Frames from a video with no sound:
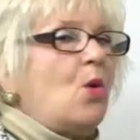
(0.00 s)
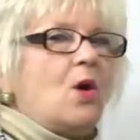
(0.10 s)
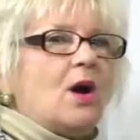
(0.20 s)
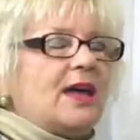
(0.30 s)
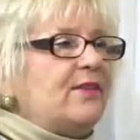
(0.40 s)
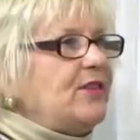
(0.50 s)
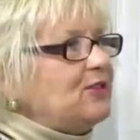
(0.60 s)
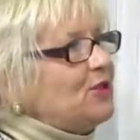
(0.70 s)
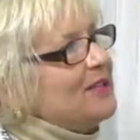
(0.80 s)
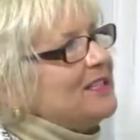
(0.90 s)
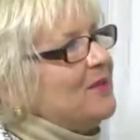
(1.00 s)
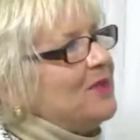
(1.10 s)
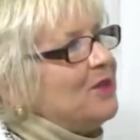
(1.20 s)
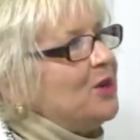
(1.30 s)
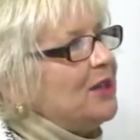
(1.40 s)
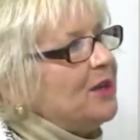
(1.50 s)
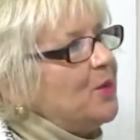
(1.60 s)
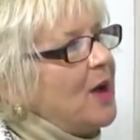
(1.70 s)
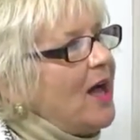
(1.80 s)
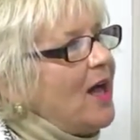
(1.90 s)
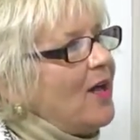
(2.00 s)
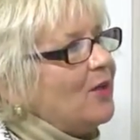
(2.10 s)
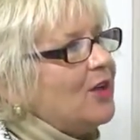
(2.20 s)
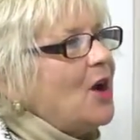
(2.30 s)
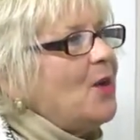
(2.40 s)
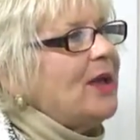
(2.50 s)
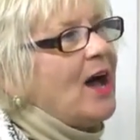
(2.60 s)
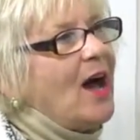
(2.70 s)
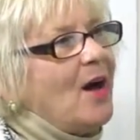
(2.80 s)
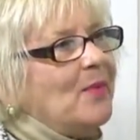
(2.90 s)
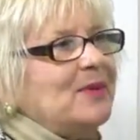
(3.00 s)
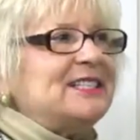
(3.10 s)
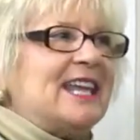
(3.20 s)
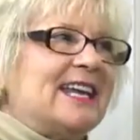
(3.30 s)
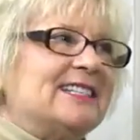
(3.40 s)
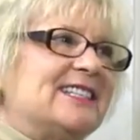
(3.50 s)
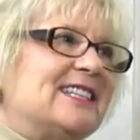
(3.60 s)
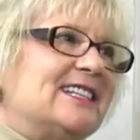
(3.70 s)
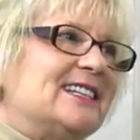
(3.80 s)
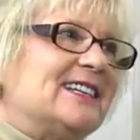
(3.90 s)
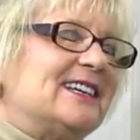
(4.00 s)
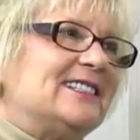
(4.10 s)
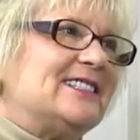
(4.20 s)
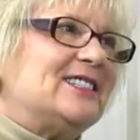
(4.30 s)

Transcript: or if they're doing something really well going up and saying to the